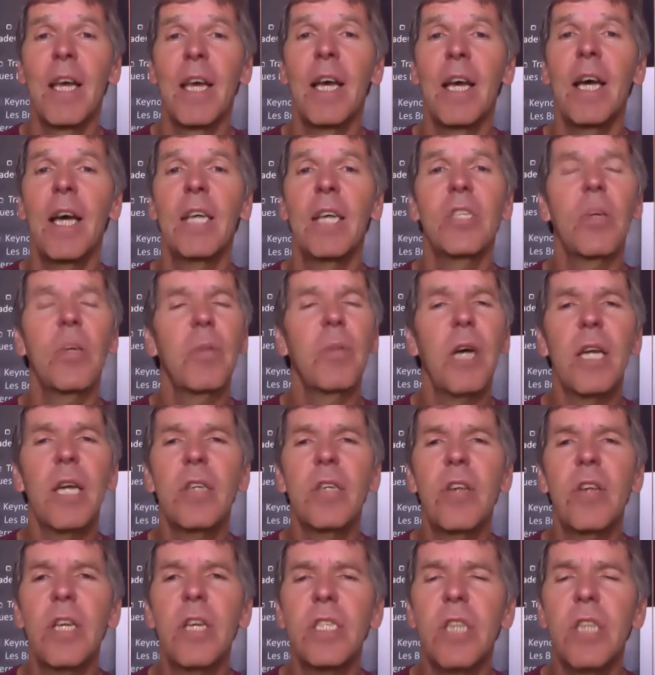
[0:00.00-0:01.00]
Some
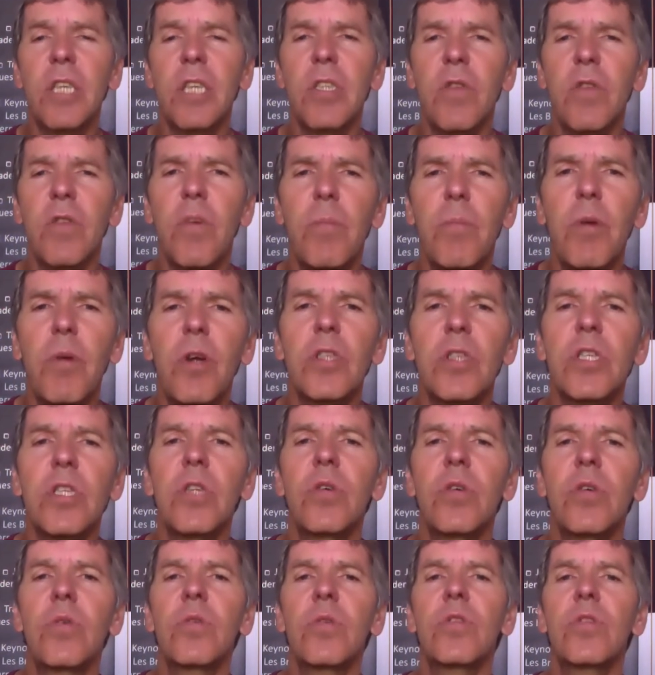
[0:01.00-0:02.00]
characteristics of a person
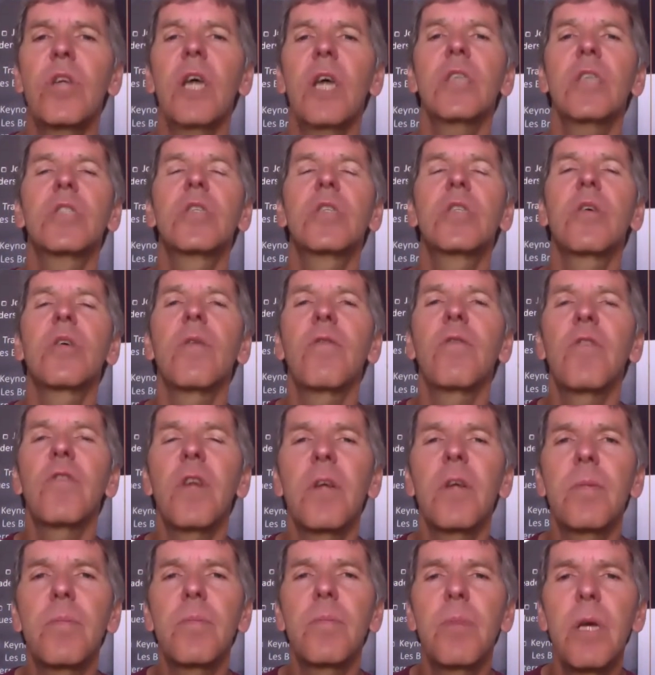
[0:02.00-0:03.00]
who does
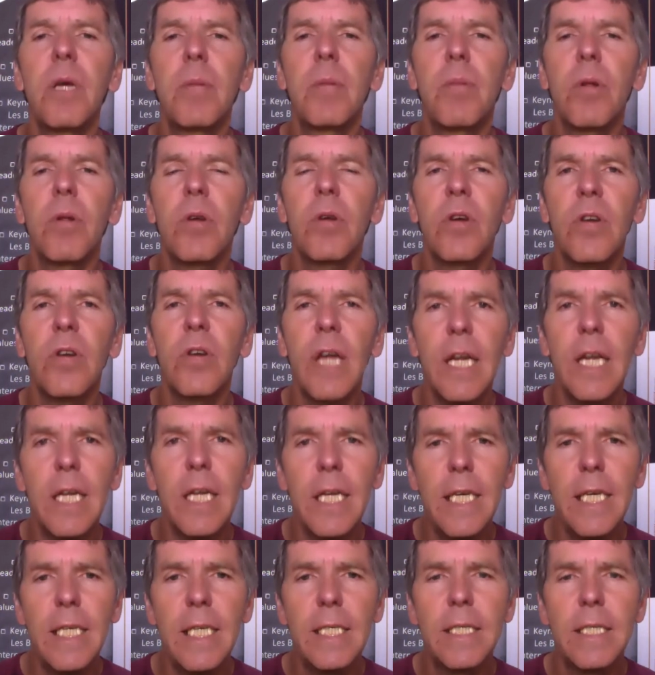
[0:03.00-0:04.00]
confront people
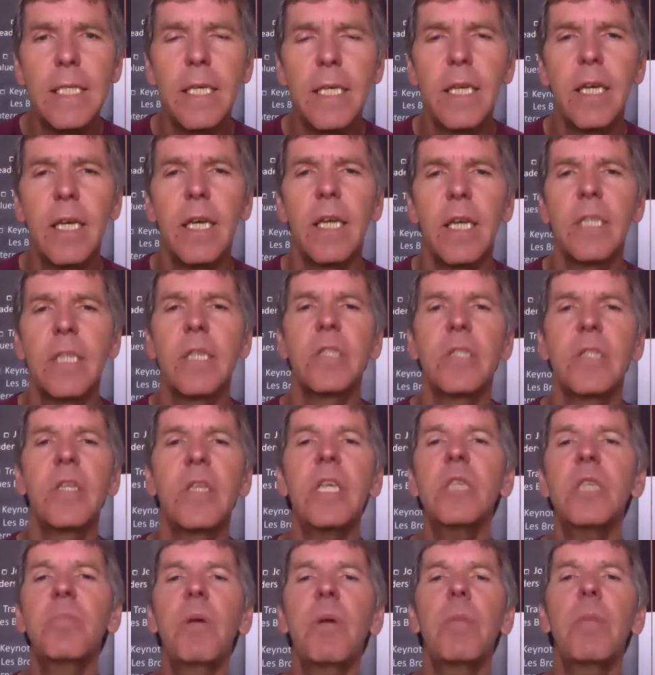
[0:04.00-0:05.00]
correctly. Says
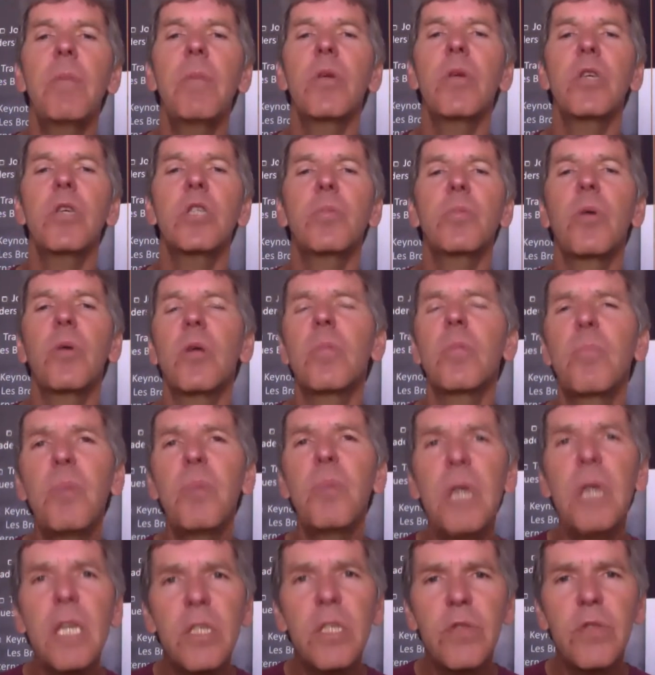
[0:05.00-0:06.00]
these people respond
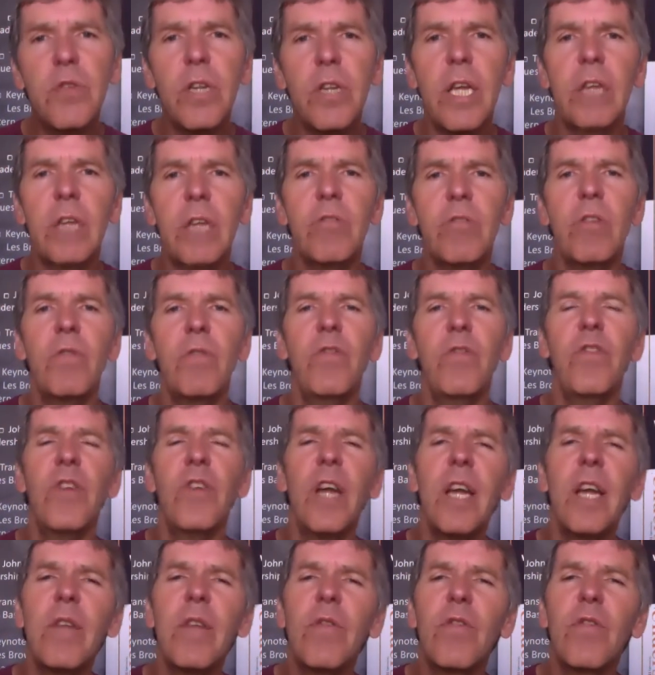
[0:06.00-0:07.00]
peacefully and
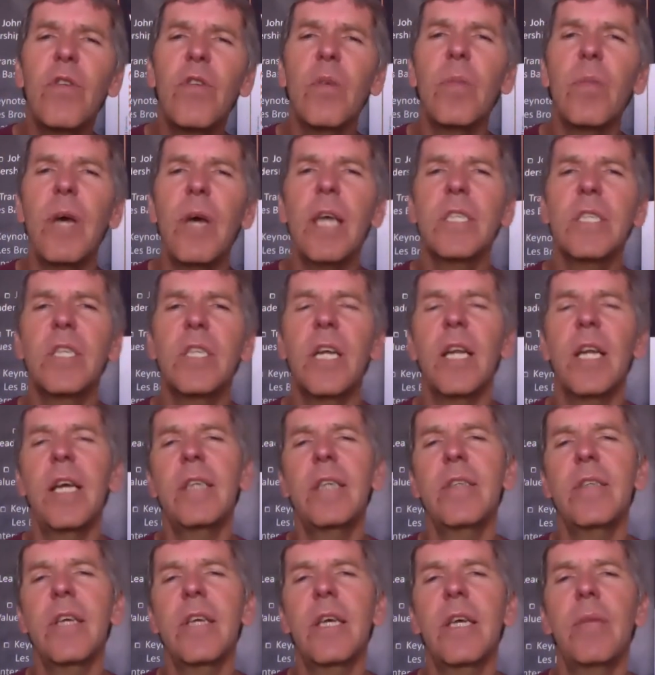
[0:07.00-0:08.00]
refrain from
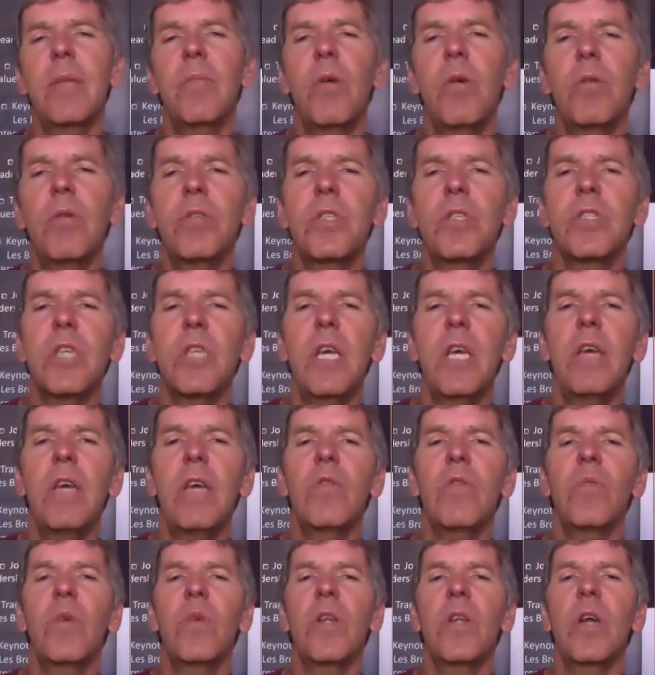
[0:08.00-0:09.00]
escalating emotions
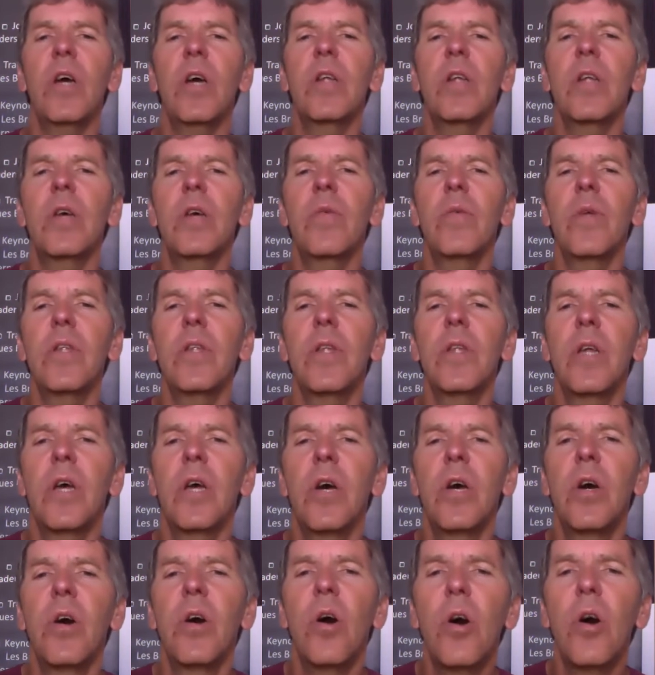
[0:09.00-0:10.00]
even when
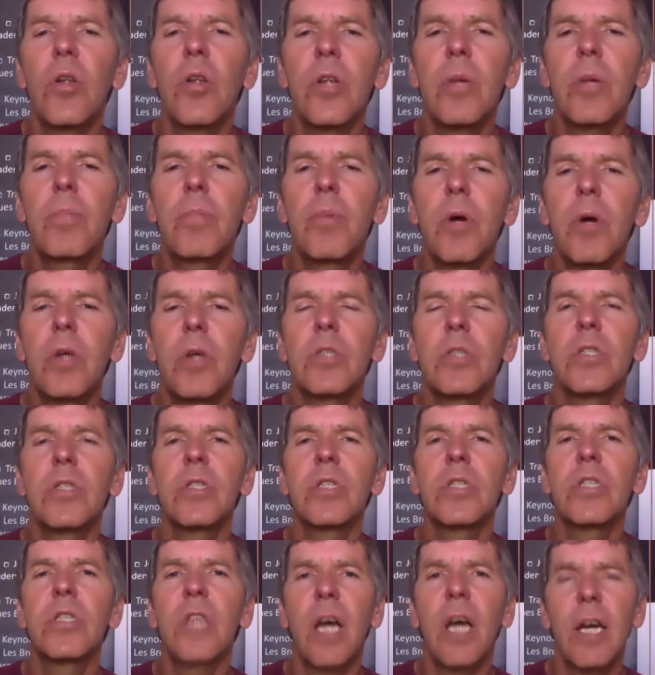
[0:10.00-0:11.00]
other
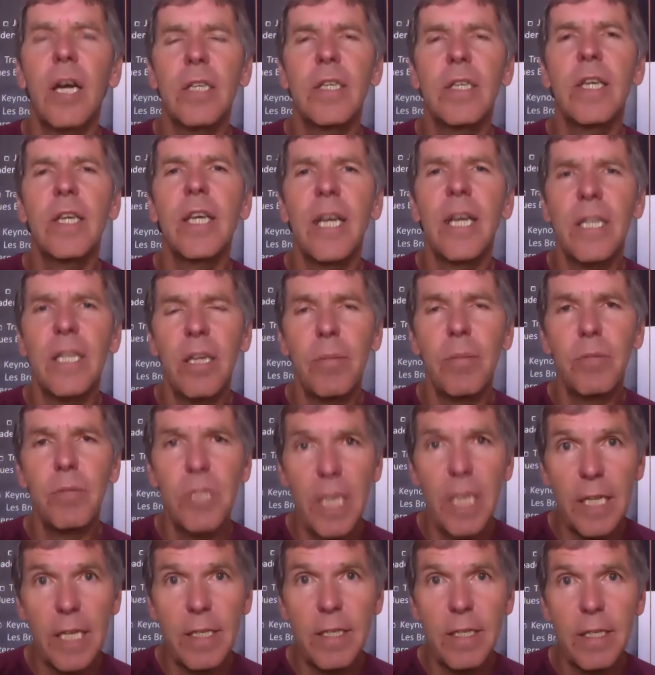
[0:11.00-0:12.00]
persons start to get
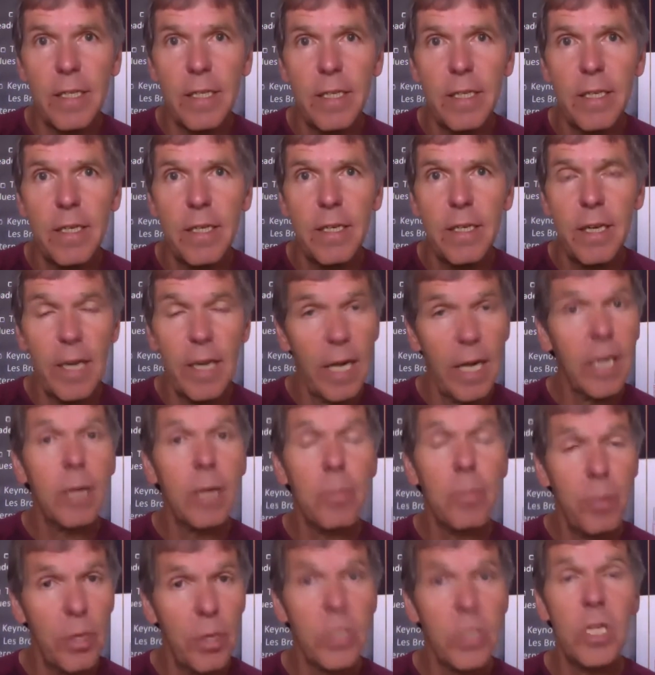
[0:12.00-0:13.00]
upset. And I
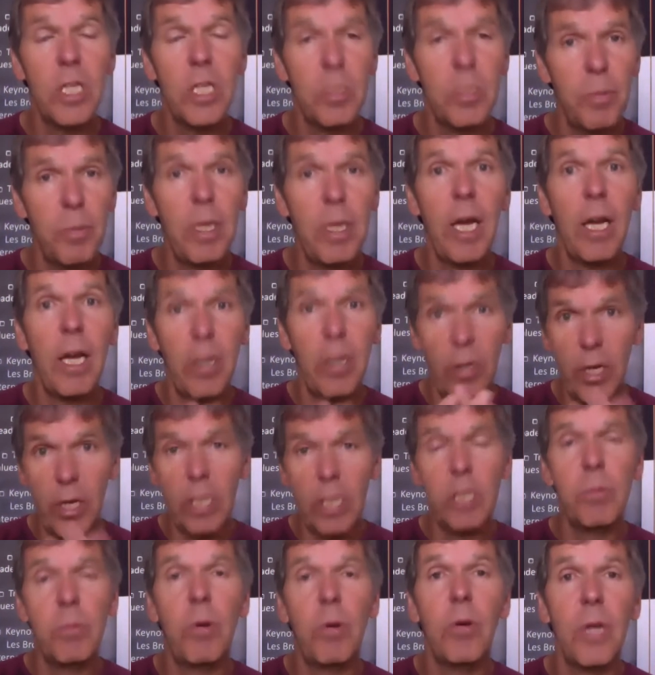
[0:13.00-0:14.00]
can personally speak, I
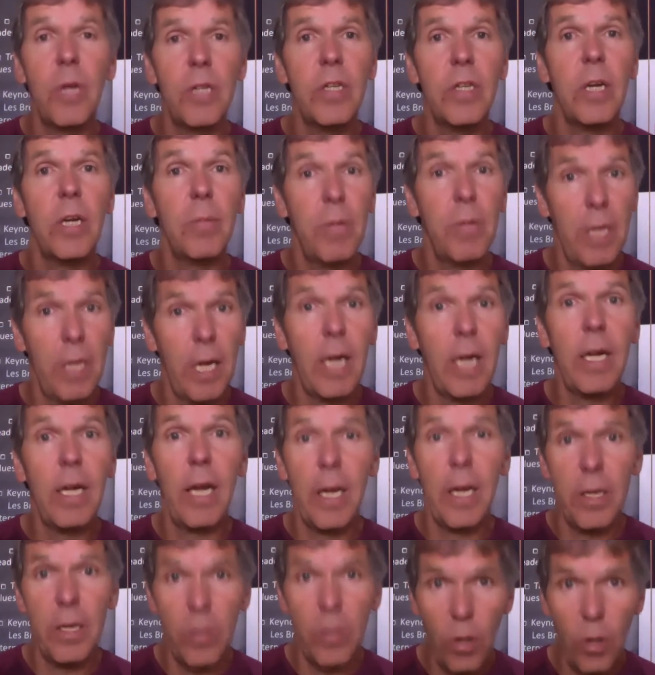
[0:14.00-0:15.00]
already spoke into that, but
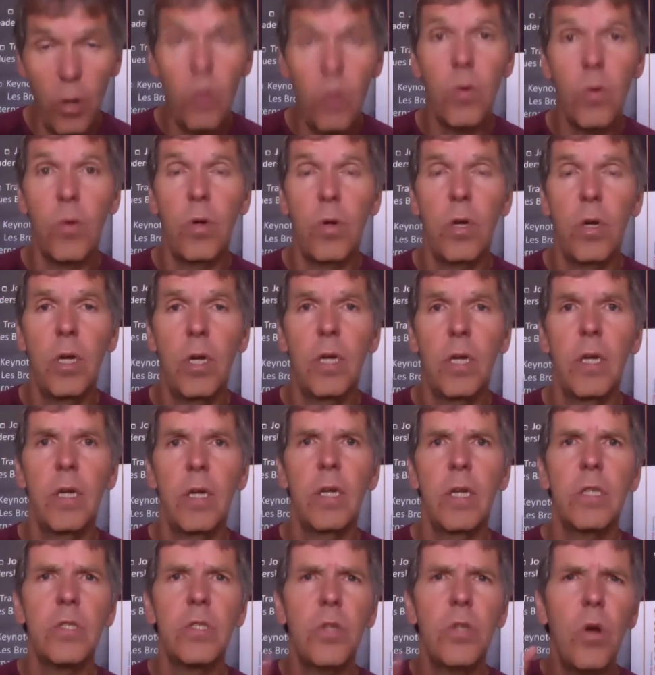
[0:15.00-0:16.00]
I know
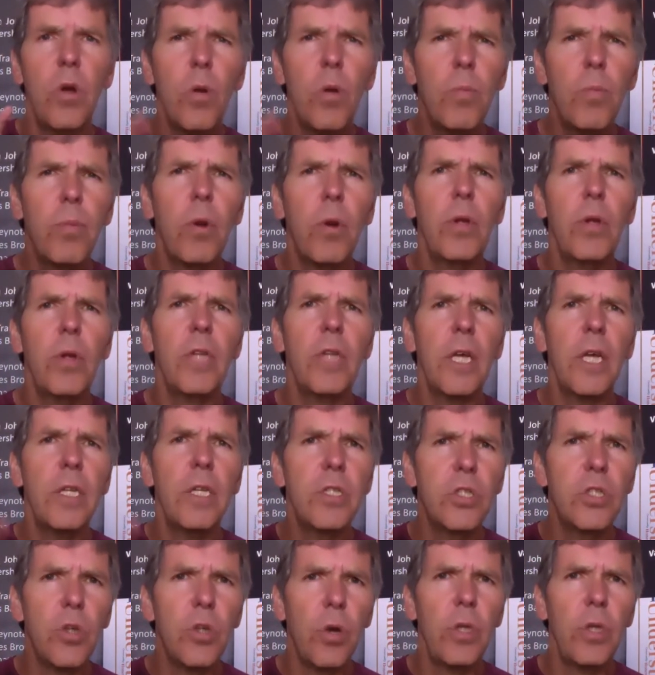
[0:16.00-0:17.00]
there's no point
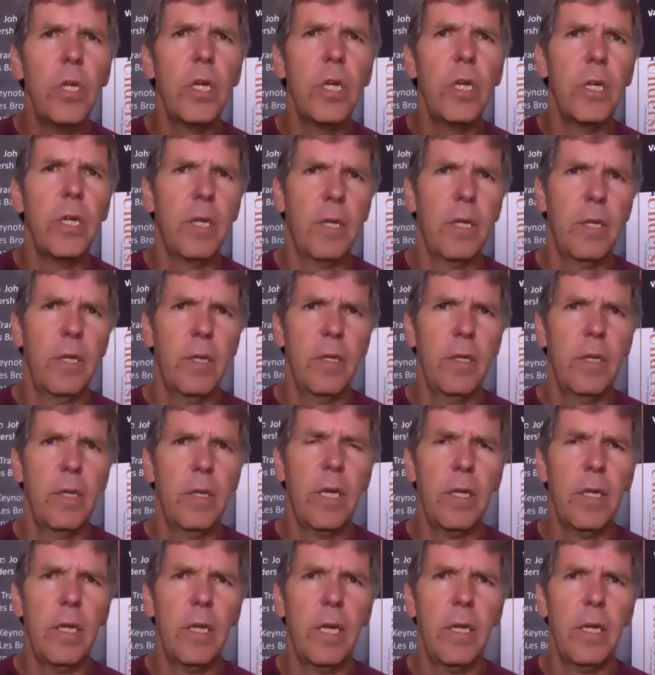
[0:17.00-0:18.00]
in joining
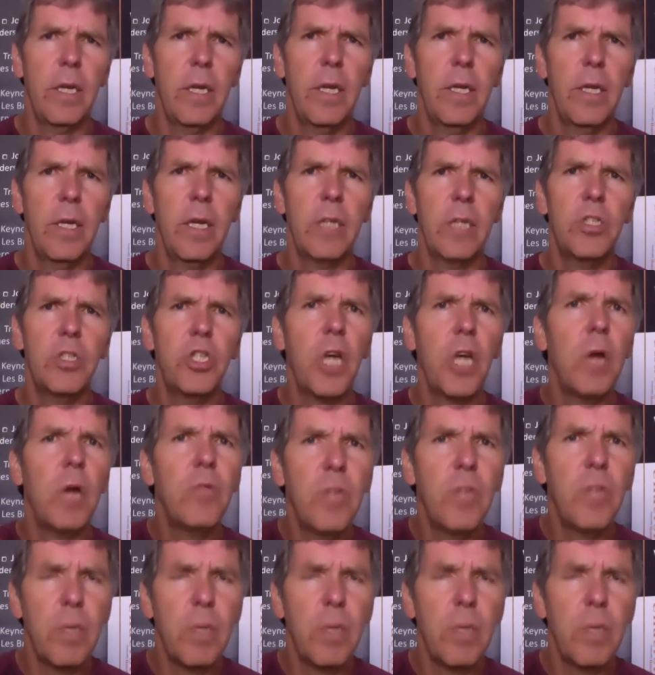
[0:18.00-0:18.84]
that shouting